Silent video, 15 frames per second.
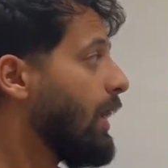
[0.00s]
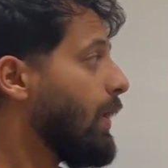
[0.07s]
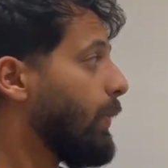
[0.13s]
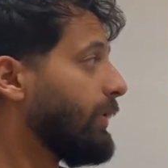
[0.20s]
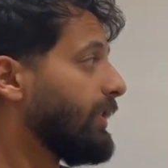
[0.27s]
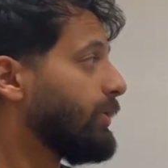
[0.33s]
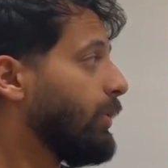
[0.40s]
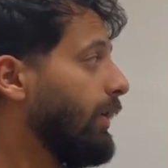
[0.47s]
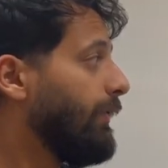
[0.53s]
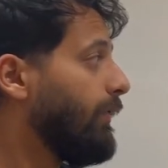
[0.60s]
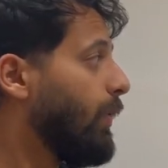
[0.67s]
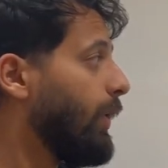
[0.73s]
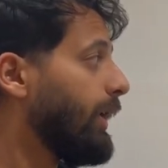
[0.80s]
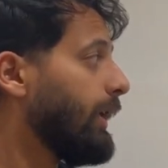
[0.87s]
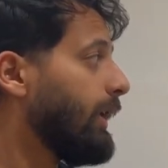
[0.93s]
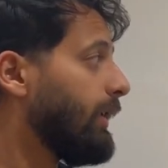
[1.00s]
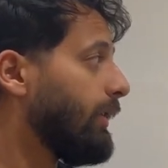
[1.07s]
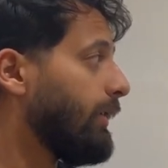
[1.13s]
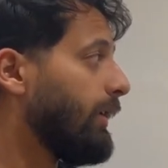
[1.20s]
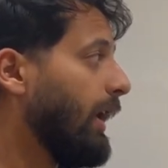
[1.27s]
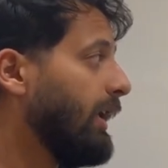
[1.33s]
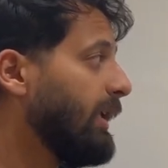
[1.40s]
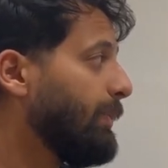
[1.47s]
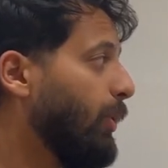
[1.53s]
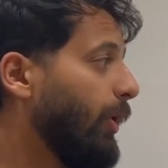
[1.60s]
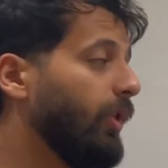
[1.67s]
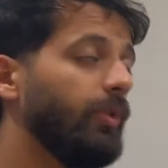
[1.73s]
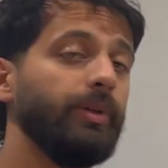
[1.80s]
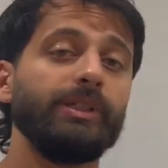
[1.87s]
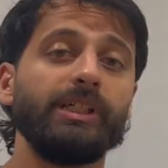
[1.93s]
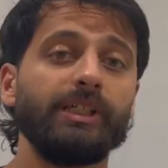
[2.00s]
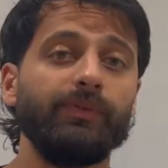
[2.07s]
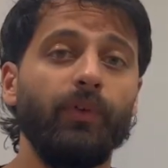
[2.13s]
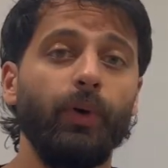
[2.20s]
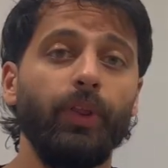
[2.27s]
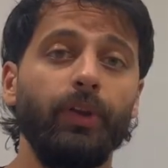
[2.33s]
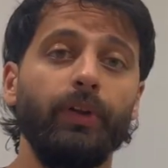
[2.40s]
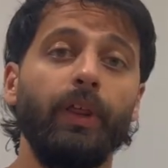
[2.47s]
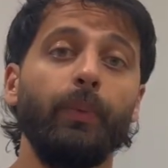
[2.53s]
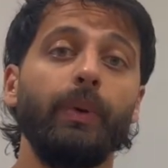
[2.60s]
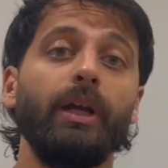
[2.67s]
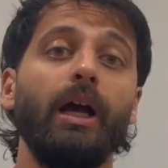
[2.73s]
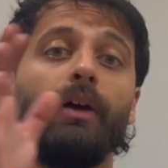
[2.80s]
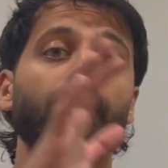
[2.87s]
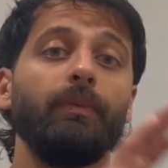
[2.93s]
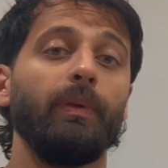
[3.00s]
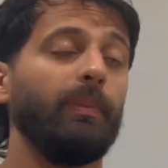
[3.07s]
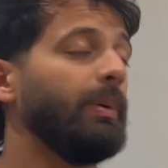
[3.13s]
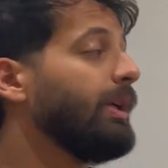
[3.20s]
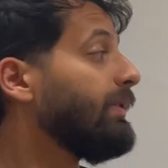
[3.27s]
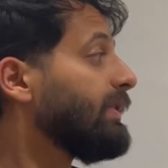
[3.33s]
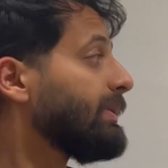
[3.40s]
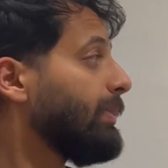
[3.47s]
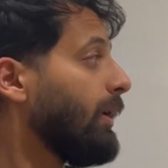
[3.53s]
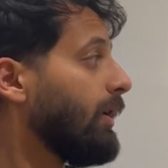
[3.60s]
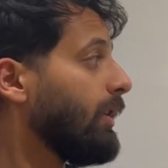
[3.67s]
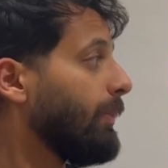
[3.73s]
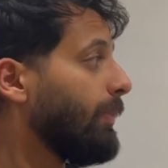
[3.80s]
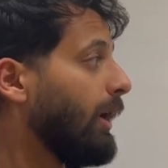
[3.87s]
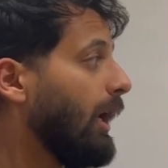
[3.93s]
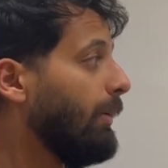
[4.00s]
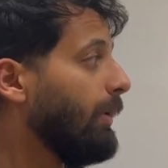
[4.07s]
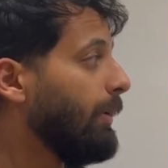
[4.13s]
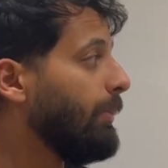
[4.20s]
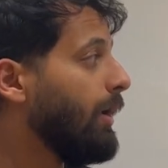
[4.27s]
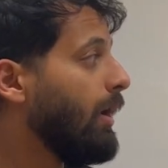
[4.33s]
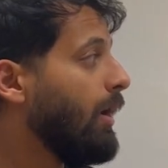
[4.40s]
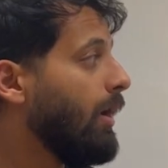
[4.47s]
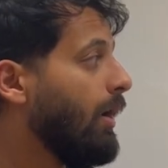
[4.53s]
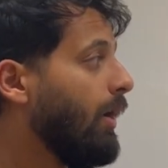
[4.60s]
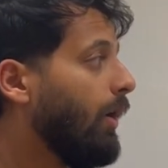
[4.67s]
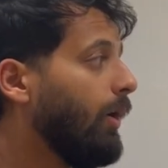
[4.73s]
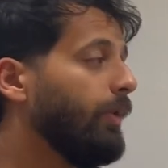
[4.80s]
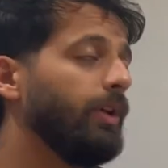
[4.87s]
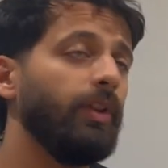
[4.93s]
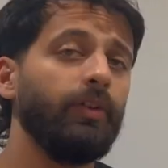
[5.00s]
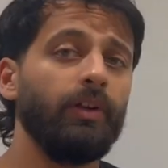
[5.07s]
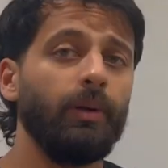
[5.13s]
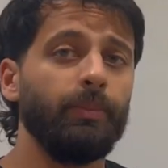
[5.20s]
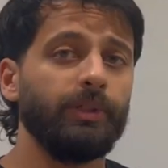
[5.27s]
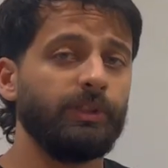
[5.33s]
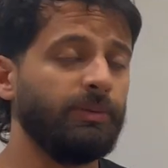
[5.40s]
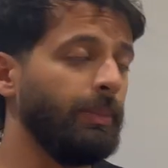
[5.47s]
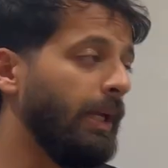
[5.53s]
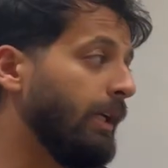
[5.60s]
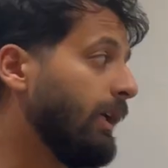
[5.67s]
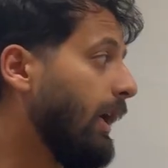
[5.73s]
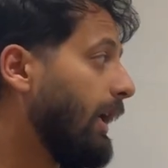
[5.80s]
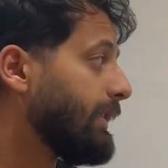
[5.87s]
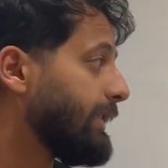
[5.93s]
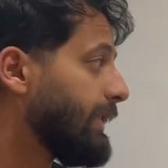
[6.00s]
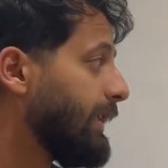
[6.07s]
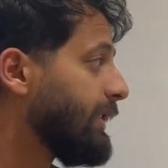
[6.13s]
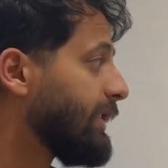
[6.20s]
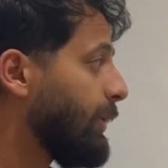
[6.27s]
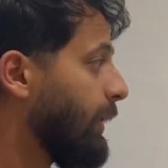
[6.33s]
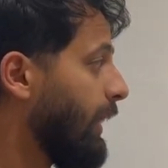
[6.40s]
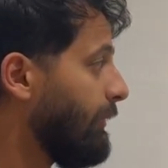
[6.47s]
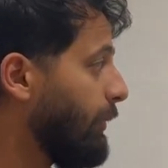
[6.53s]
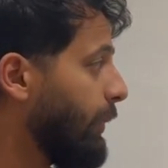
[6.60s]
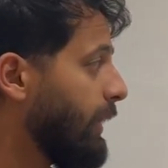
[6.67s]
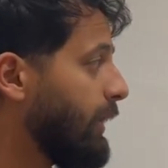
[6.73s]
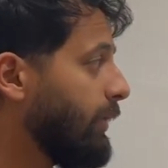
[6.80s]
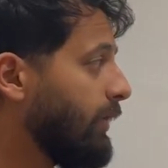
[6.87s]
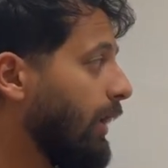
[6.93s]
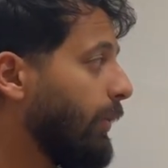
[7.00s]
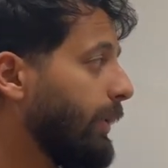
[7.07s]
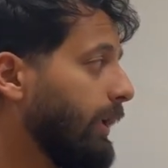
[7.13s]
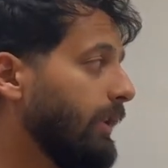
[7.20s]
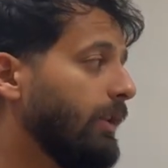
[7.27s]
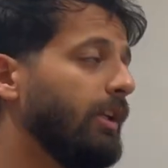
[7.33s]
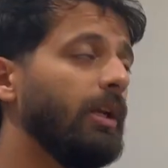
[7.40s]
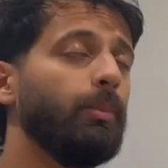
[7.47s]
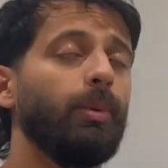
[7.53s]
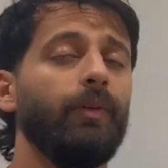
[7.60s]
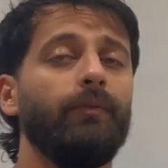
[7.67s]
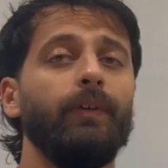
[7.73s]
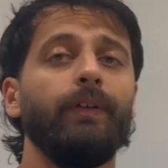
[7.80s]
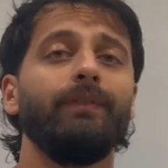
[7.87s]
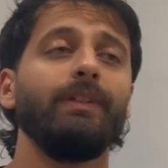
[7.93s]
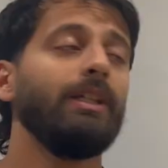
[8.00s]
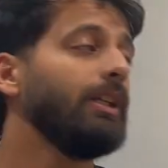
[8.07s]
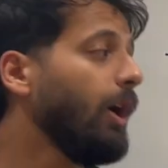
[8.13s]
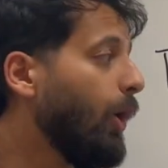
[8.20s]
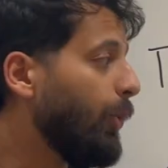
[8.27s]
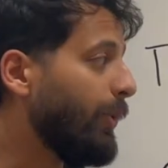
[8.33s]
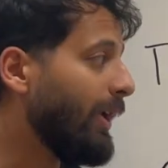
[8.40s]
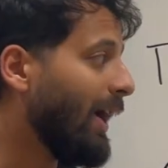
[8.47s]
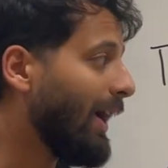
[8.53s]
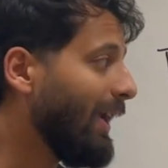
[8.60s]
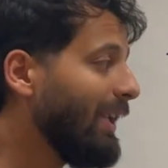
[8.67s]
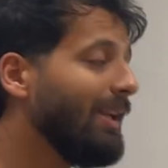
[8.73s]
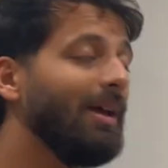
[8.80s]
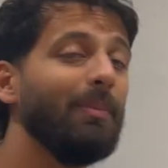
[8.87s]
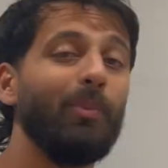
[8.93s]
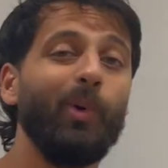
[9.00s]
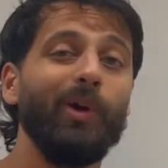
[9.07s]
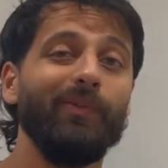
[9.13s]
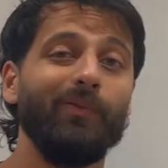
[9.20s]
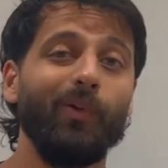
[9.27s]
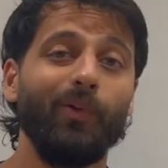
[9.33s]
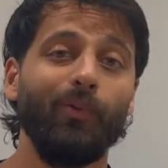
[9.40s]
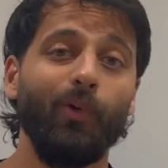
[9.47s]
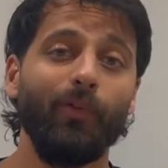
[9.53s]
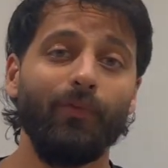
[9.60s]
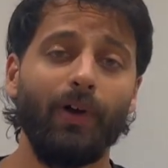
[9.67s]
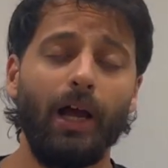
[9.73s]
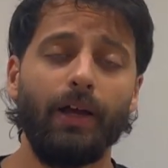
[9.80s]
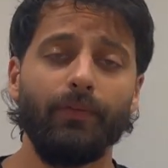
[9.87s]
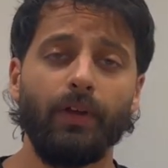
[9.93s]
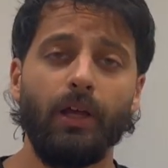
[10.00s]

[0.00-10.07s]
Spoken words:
With the 1240, the 90.3643 that we got from the previous part of the problem, all the other numbers remain constant. So whenever we do that, we get the number of 1509.445.